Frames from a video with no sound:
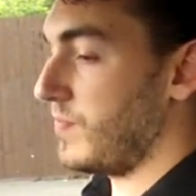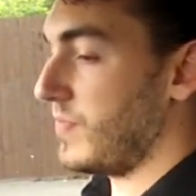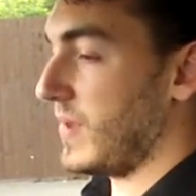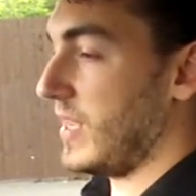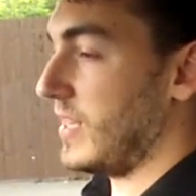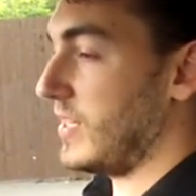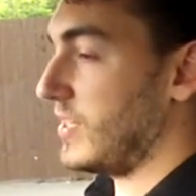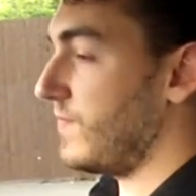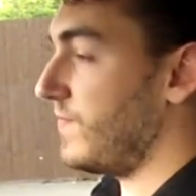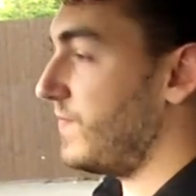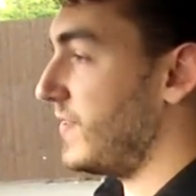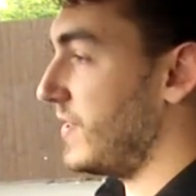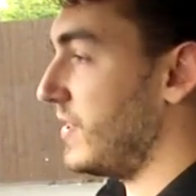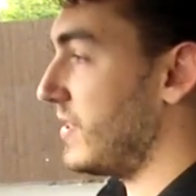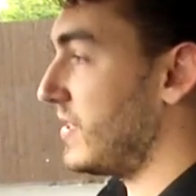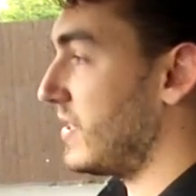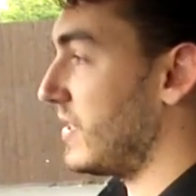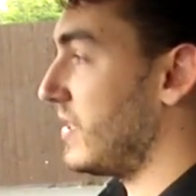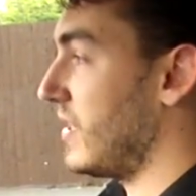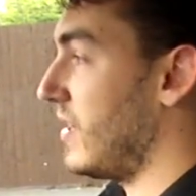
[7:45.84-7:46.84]
It's
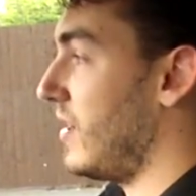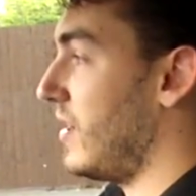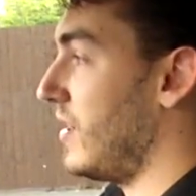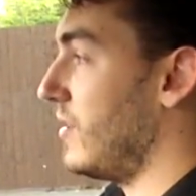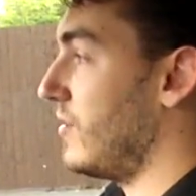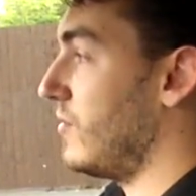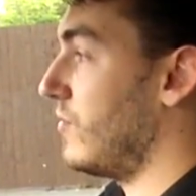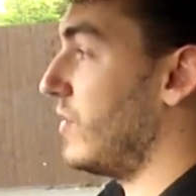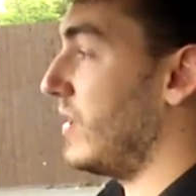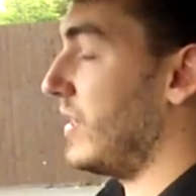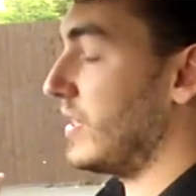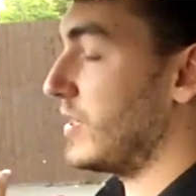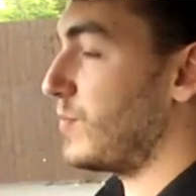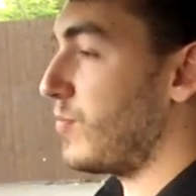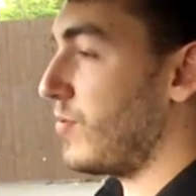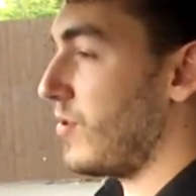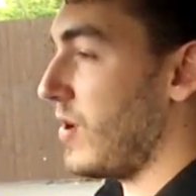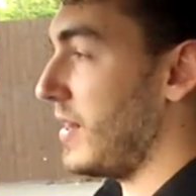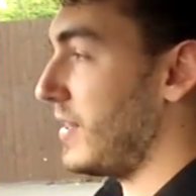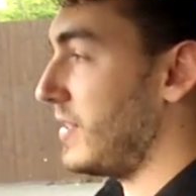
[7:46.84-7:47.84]
versatile, it's
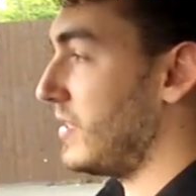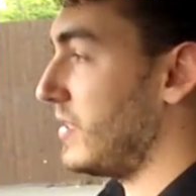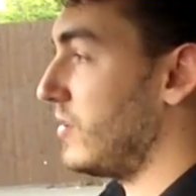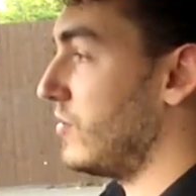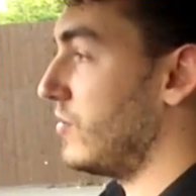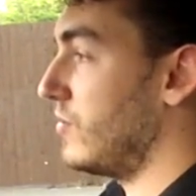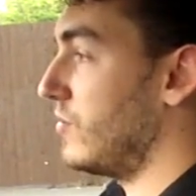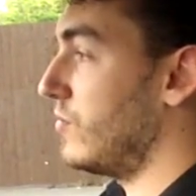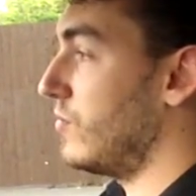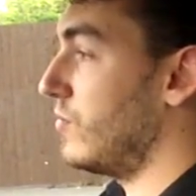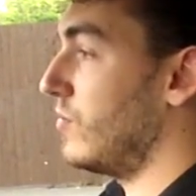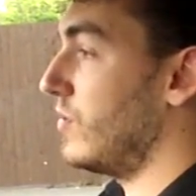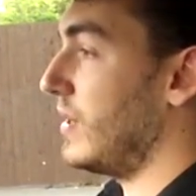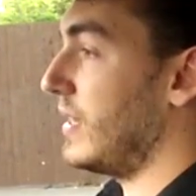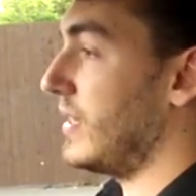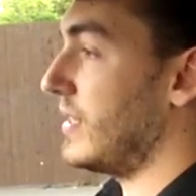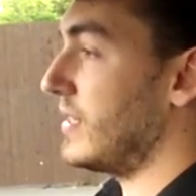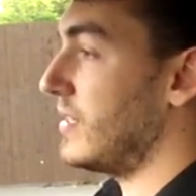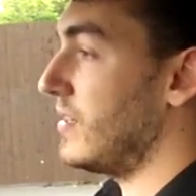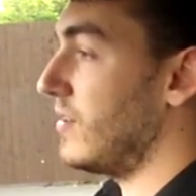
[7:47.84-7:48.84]
practical,
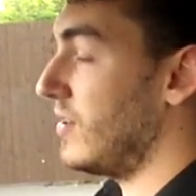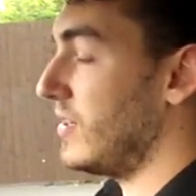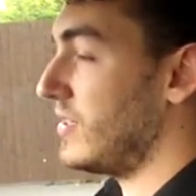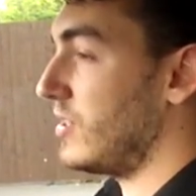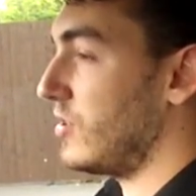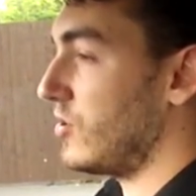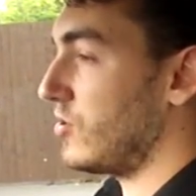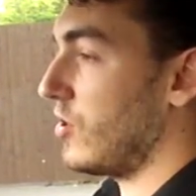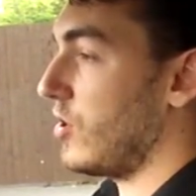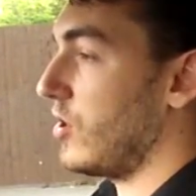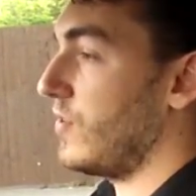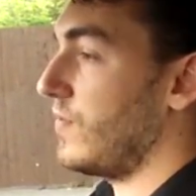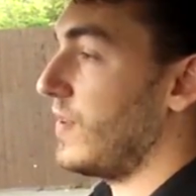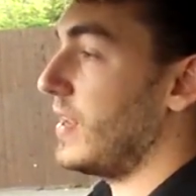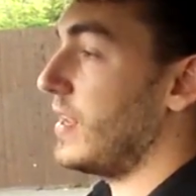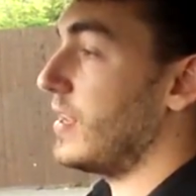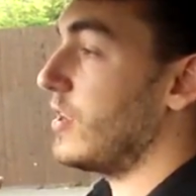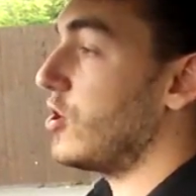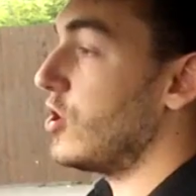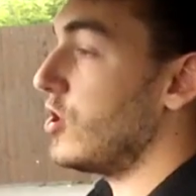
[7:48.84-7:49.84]
it's nice to drive.
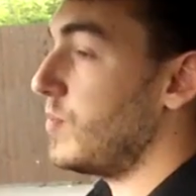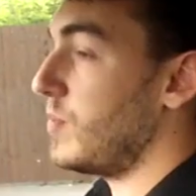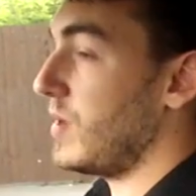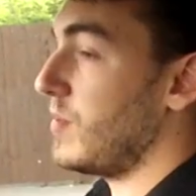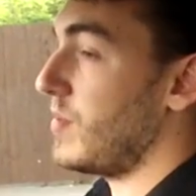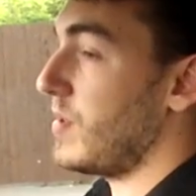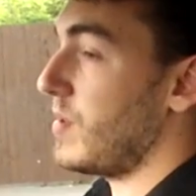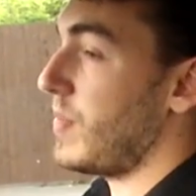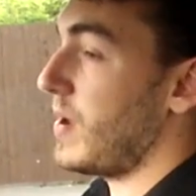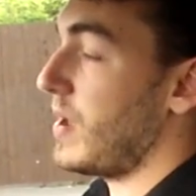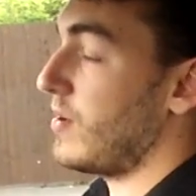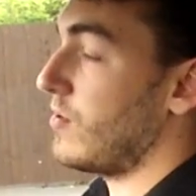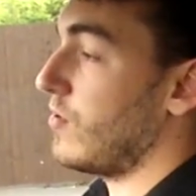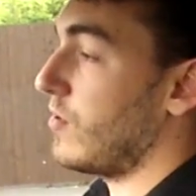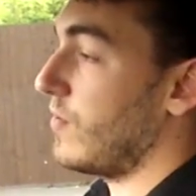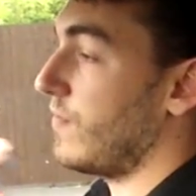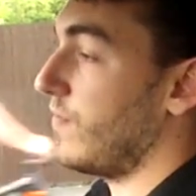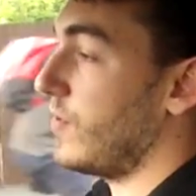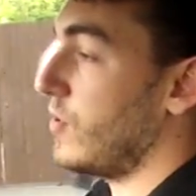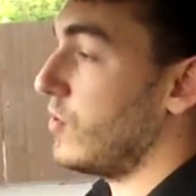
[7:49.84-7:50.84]
It could be a bit better
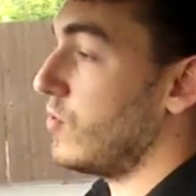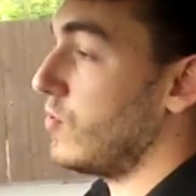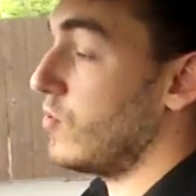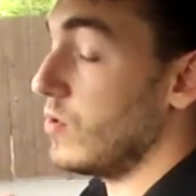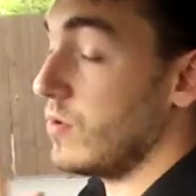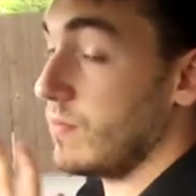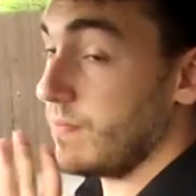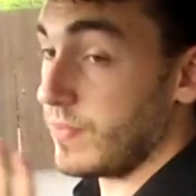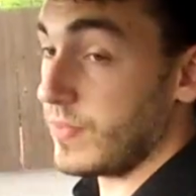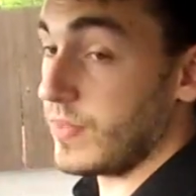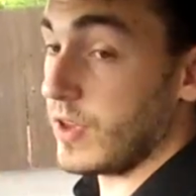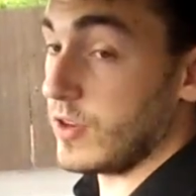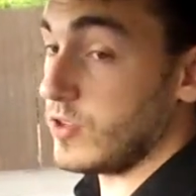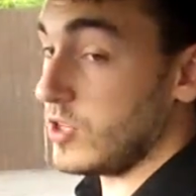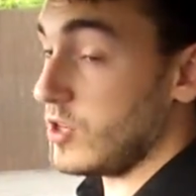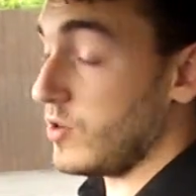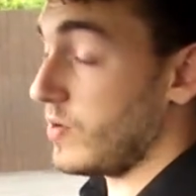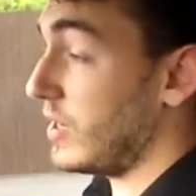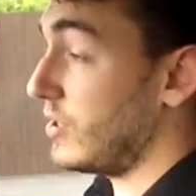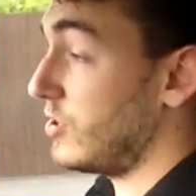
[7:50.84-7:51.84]
on fuel. Those
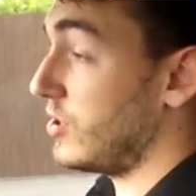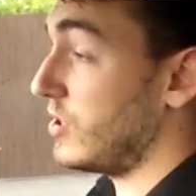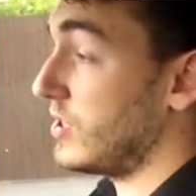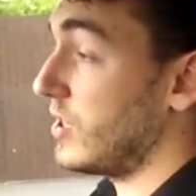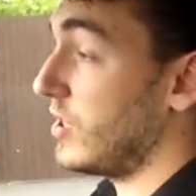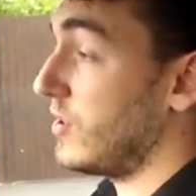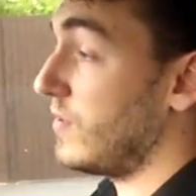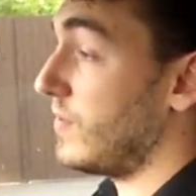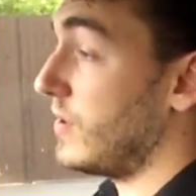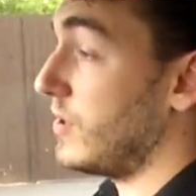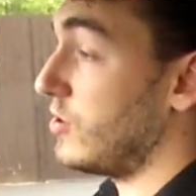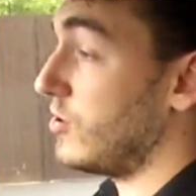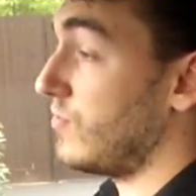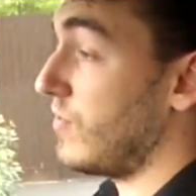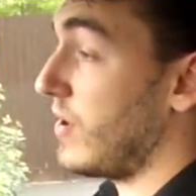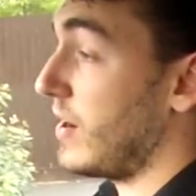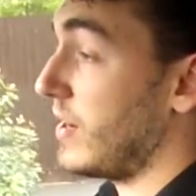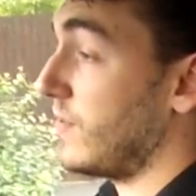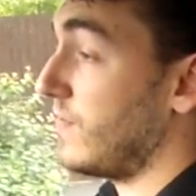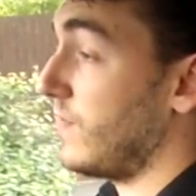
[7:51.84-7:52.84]
new engines hopefully should
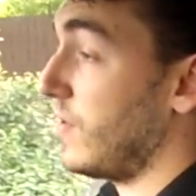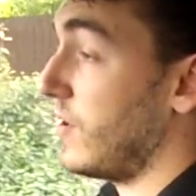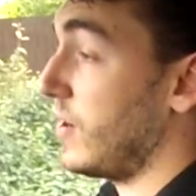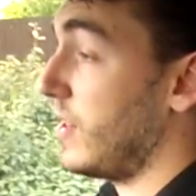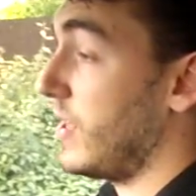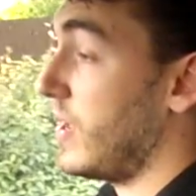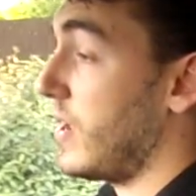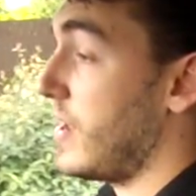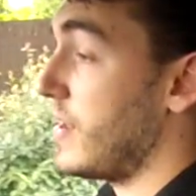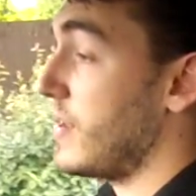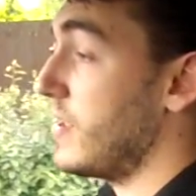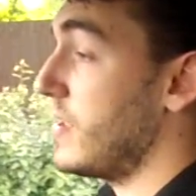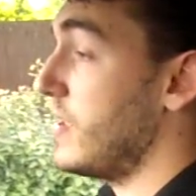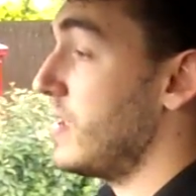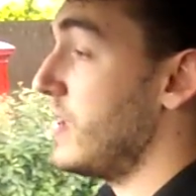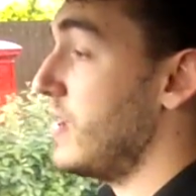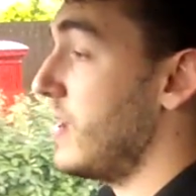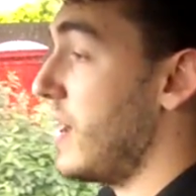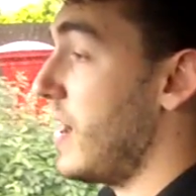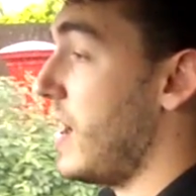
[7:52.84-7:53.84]
rectify that.
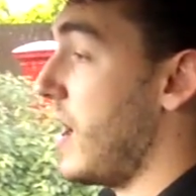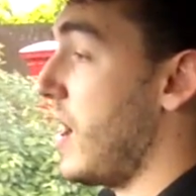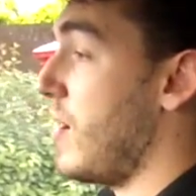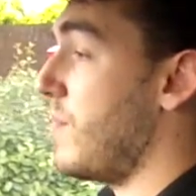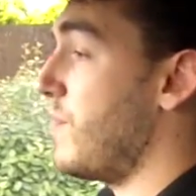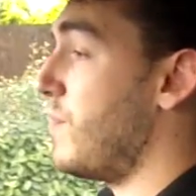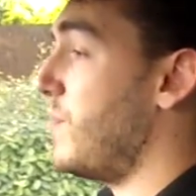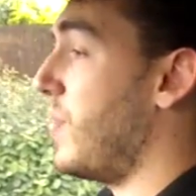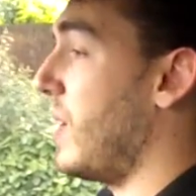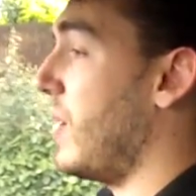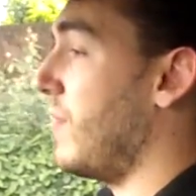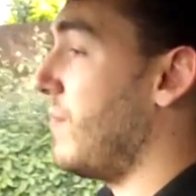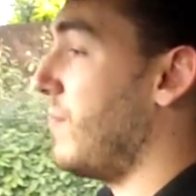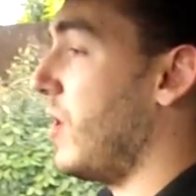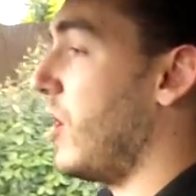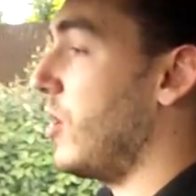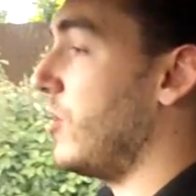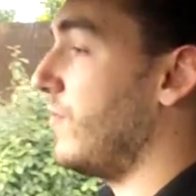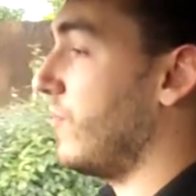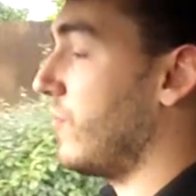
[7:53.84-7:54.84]
But
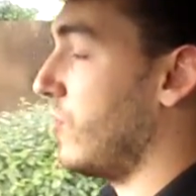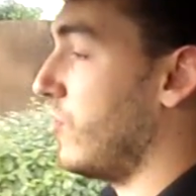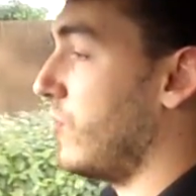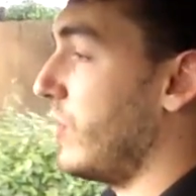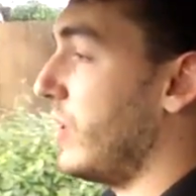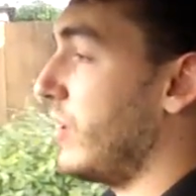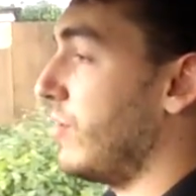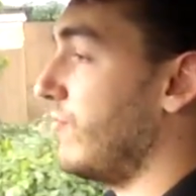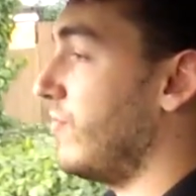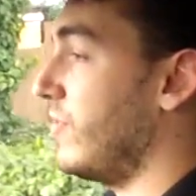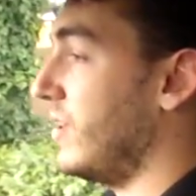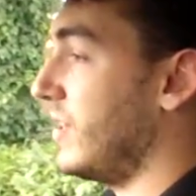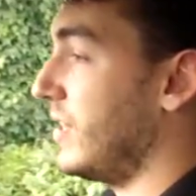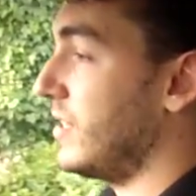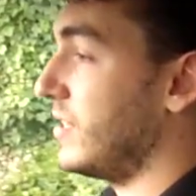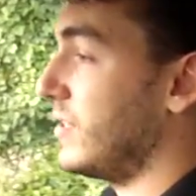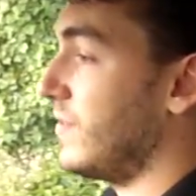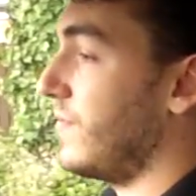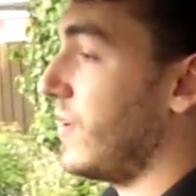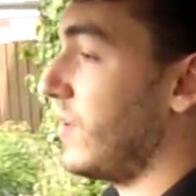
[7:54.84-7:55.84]
overall, it really
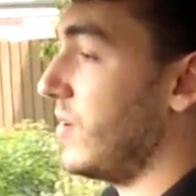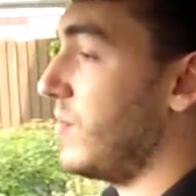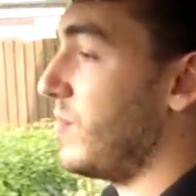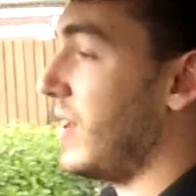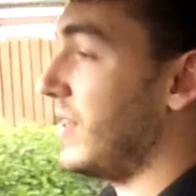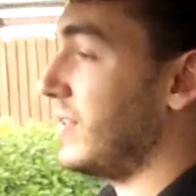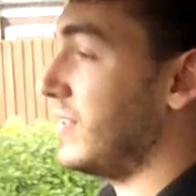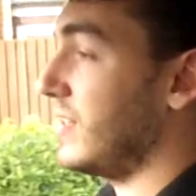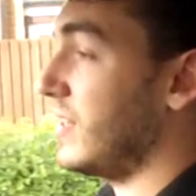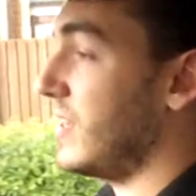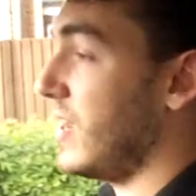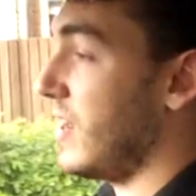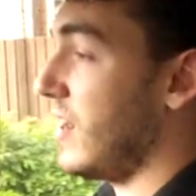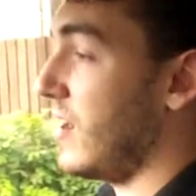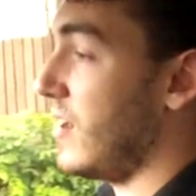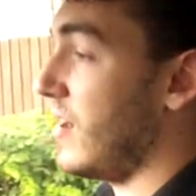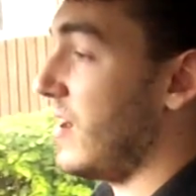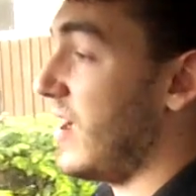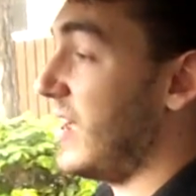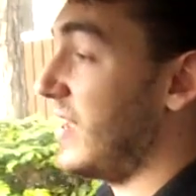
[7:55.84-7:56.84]
is a very pleasant
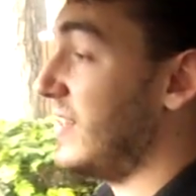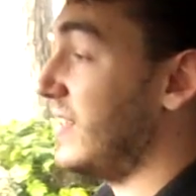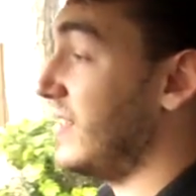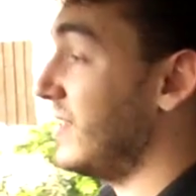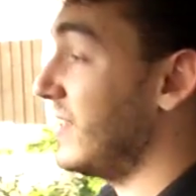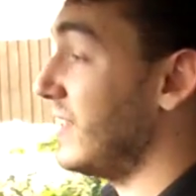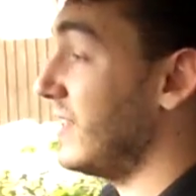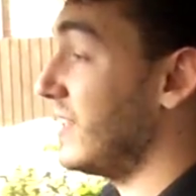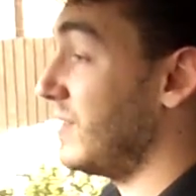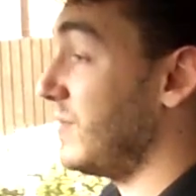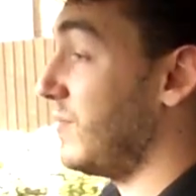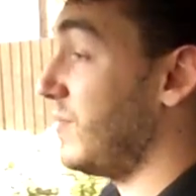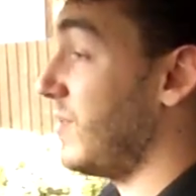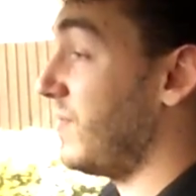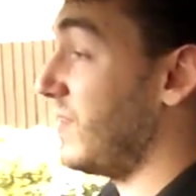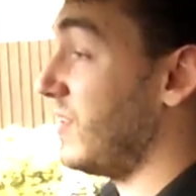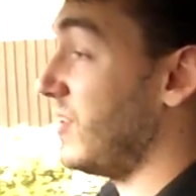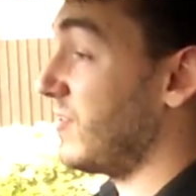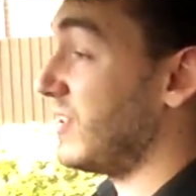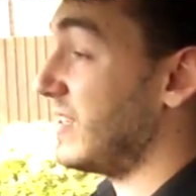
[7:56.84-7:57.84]
car, and to be
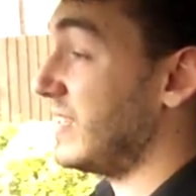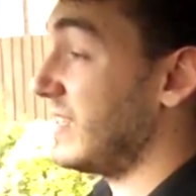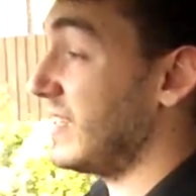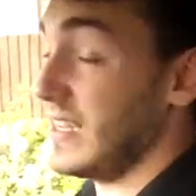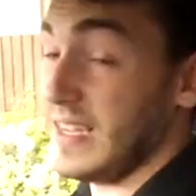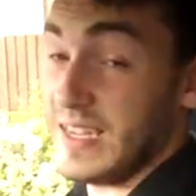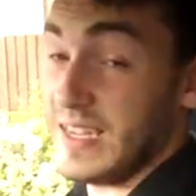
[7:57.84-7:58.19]
perfectly honest,